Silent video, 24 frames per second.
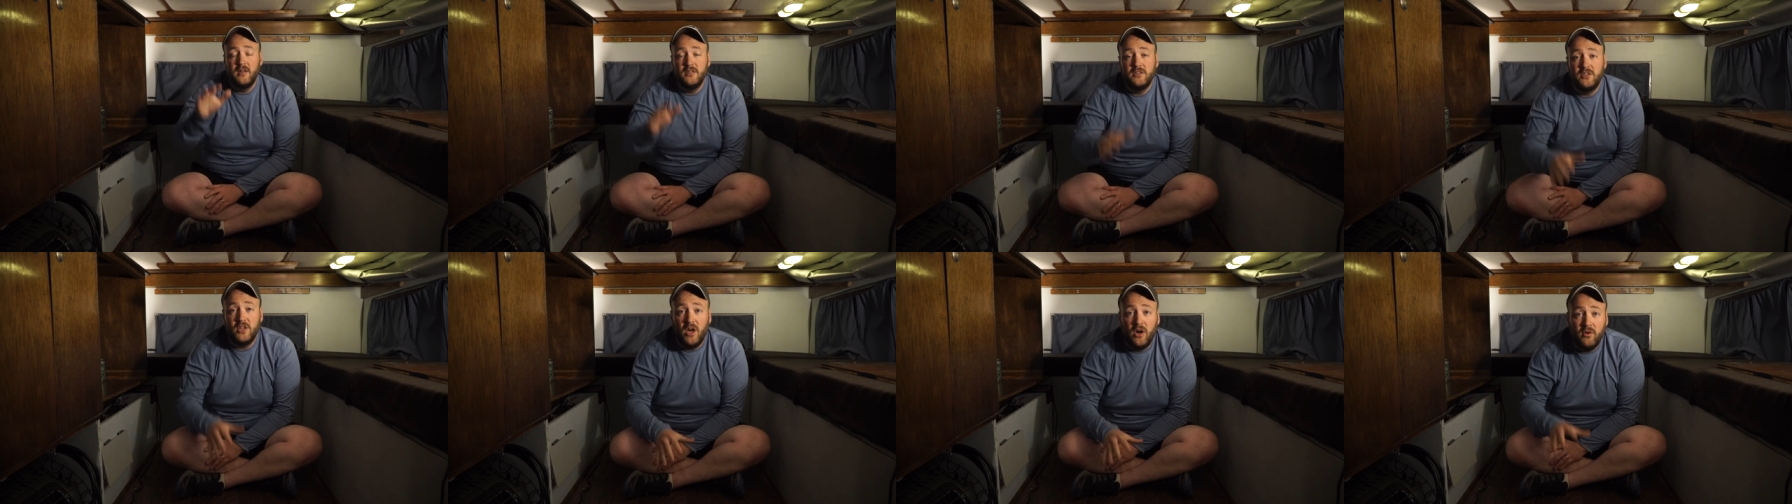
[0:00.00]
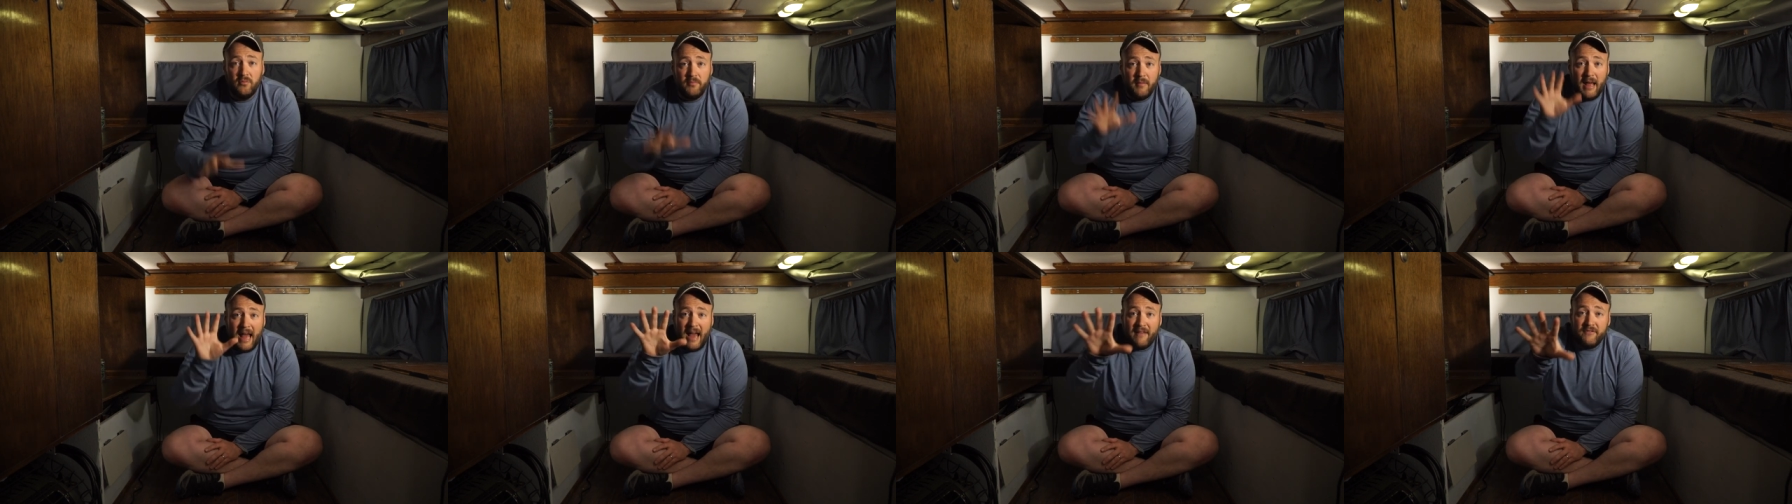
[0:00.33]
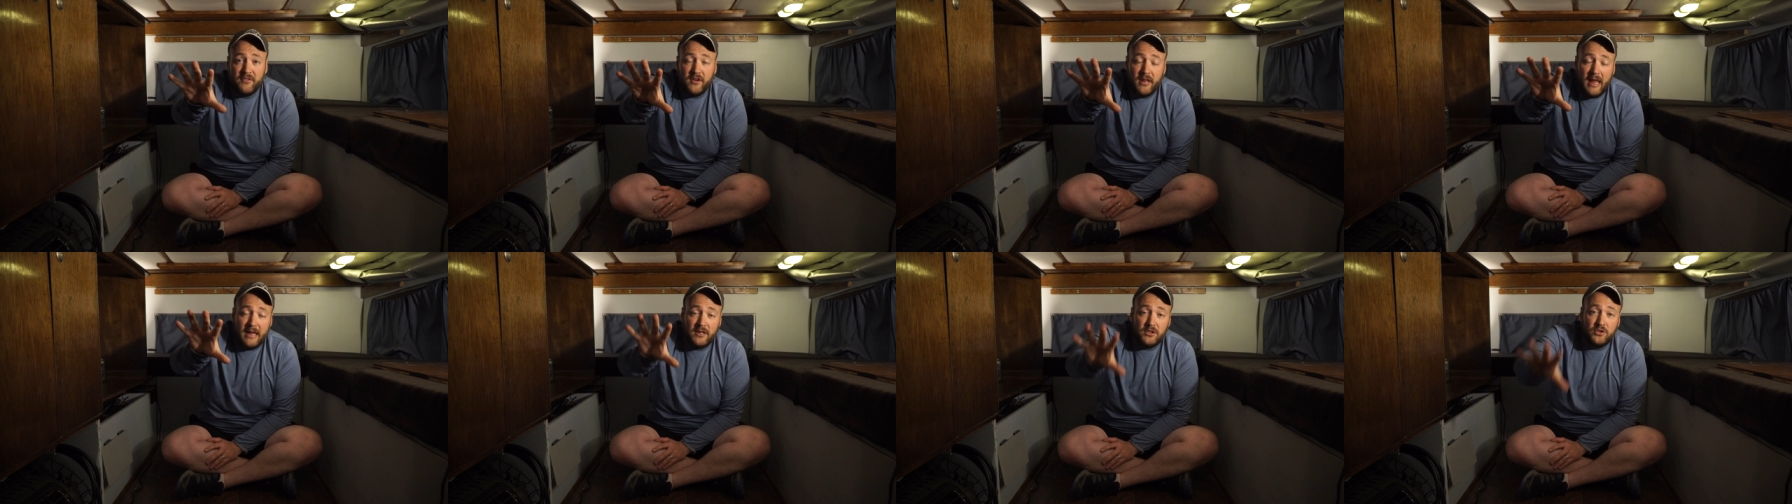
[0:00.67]
So
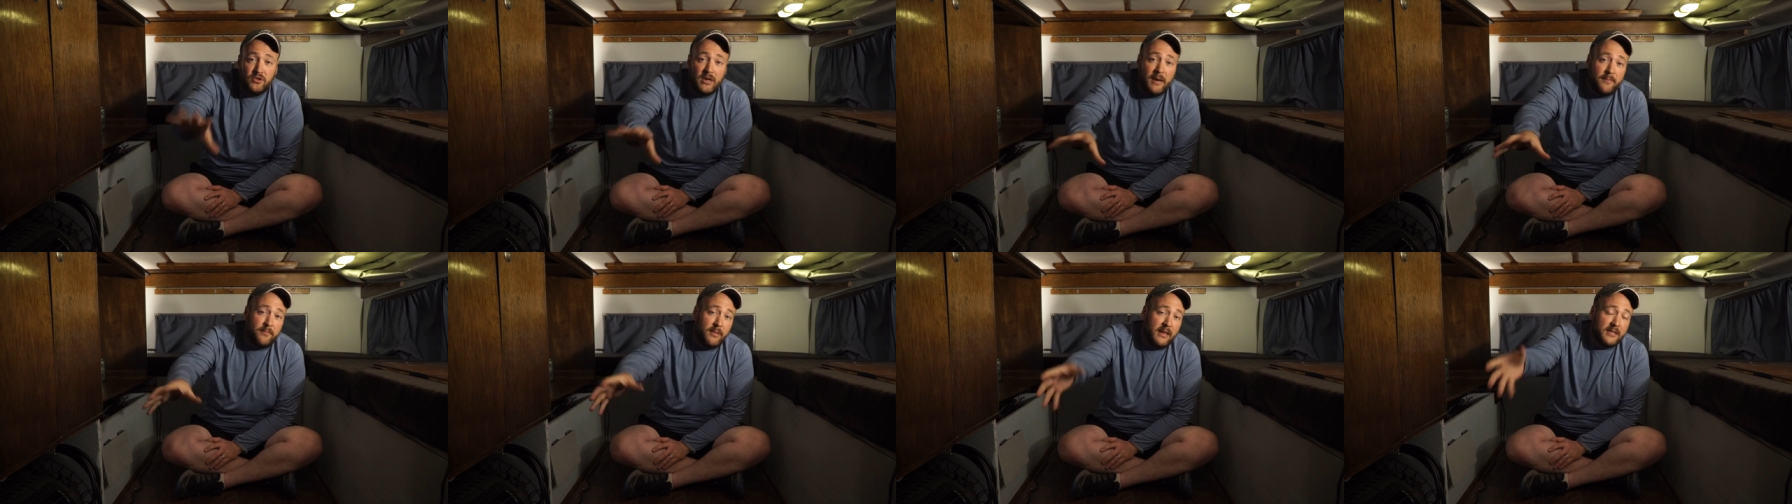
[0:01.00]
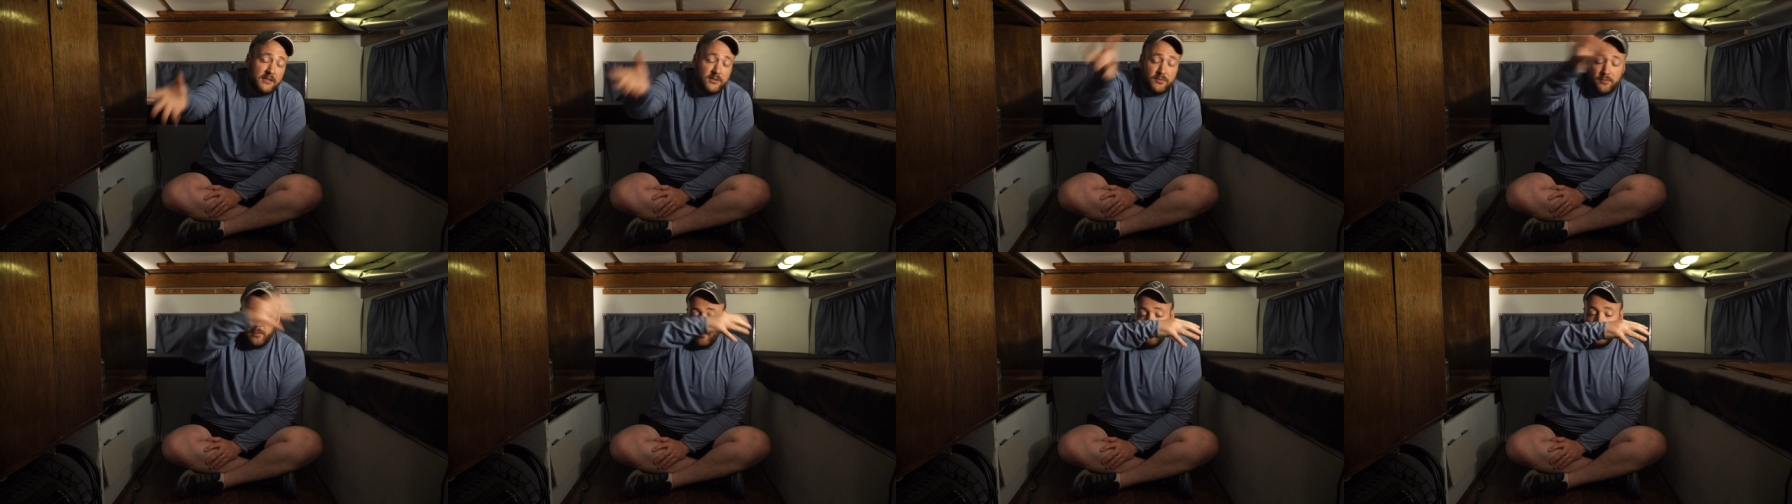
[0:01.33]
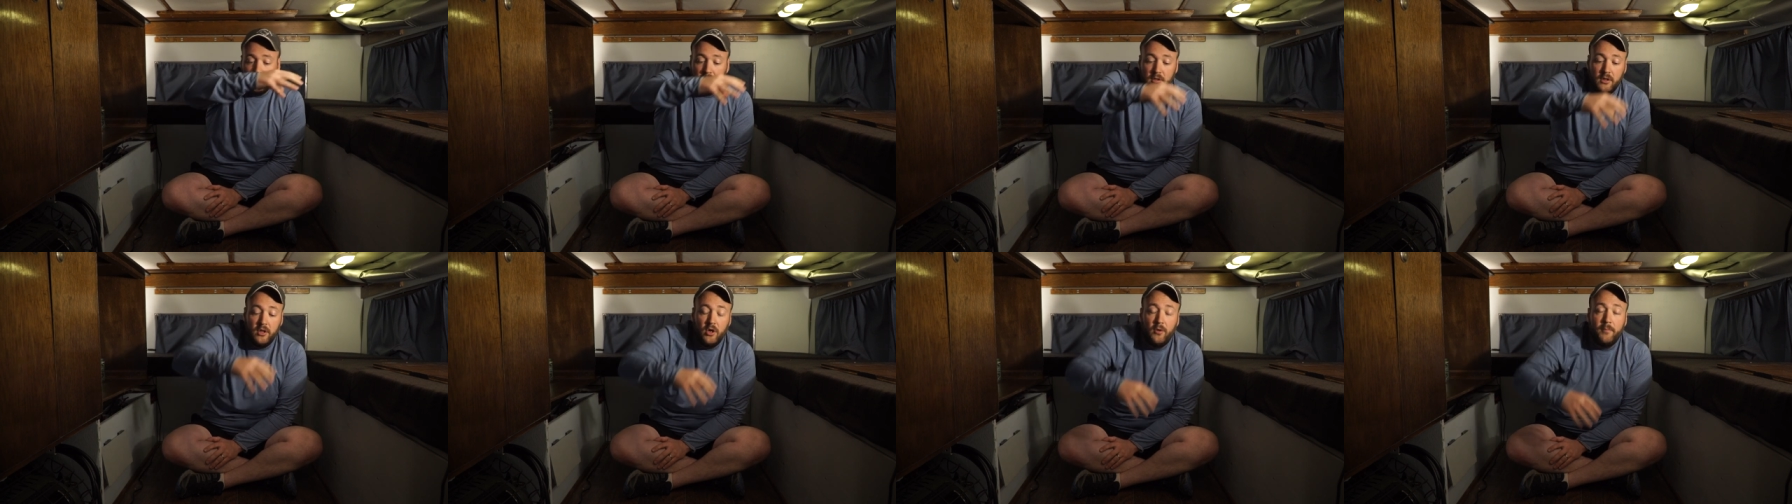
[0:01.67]
after that trip, let's
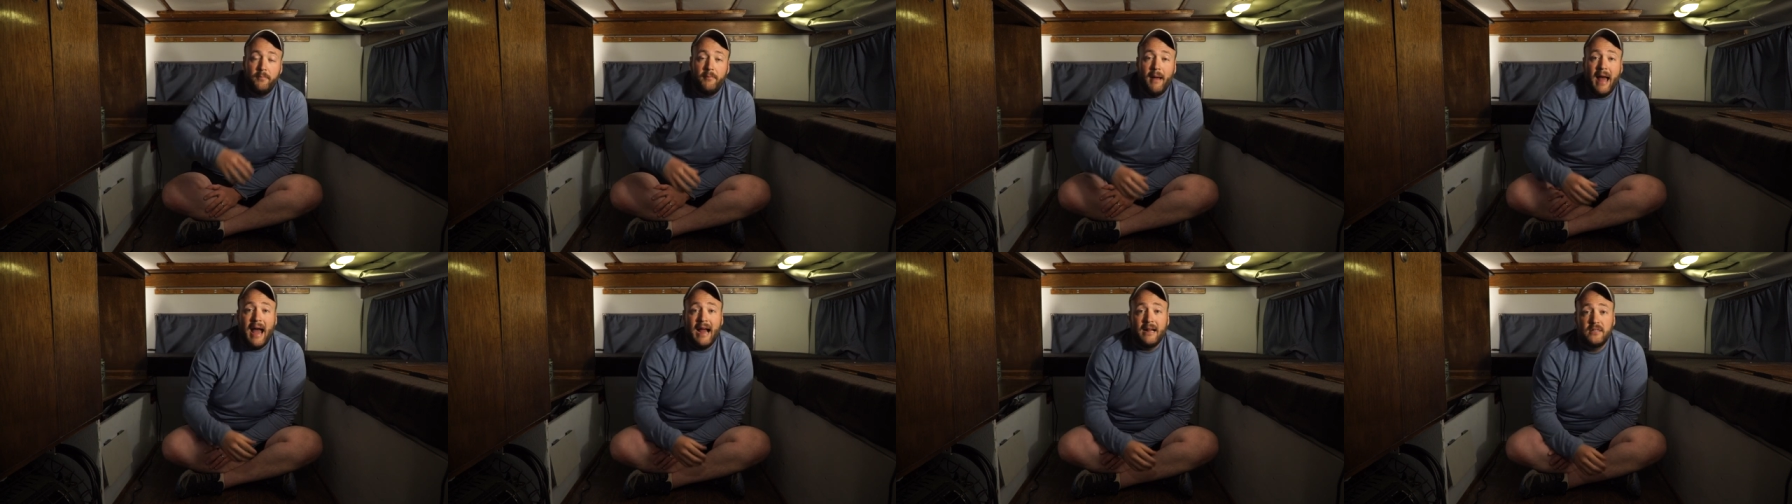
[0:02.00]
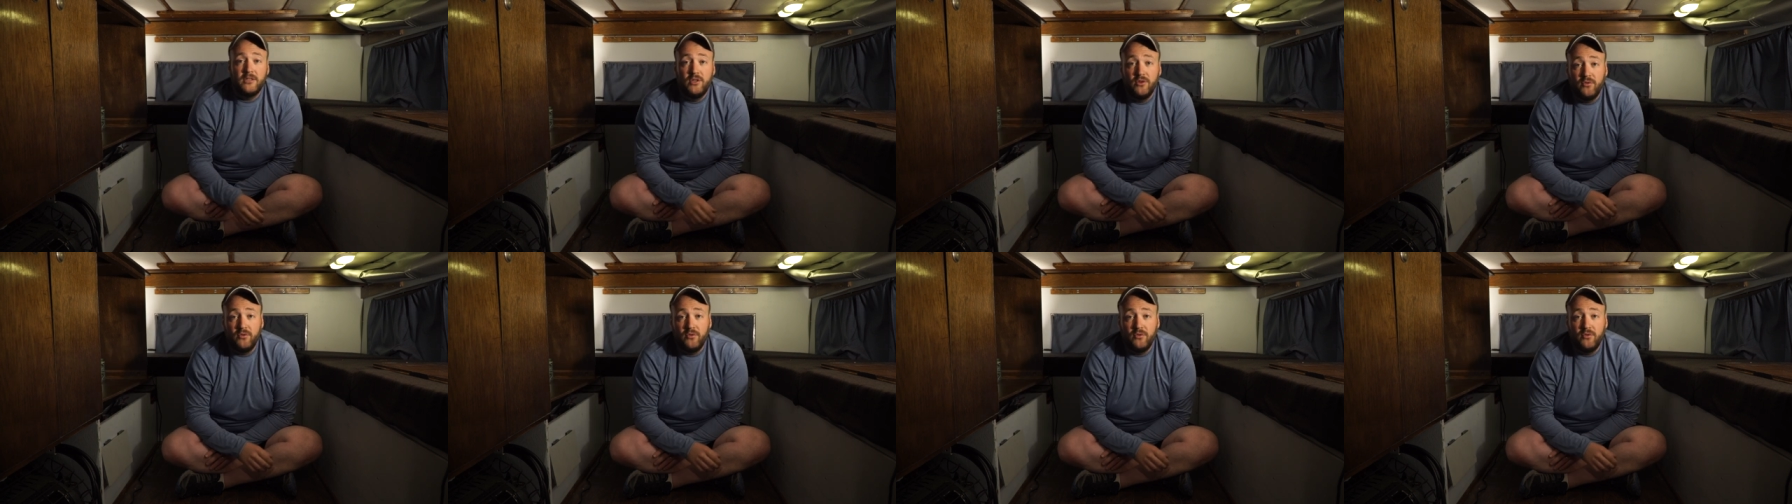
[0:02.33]
loop back